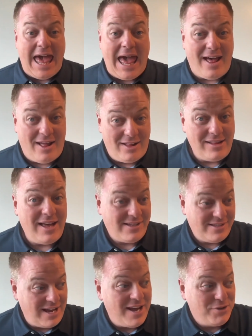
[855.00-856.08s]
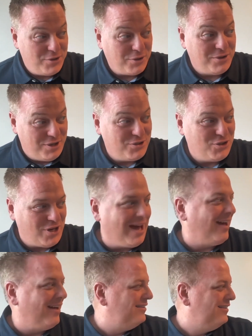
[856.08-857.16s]
Hal has entered the
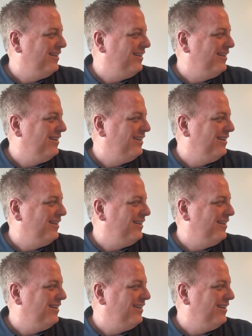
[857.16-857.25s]
chat.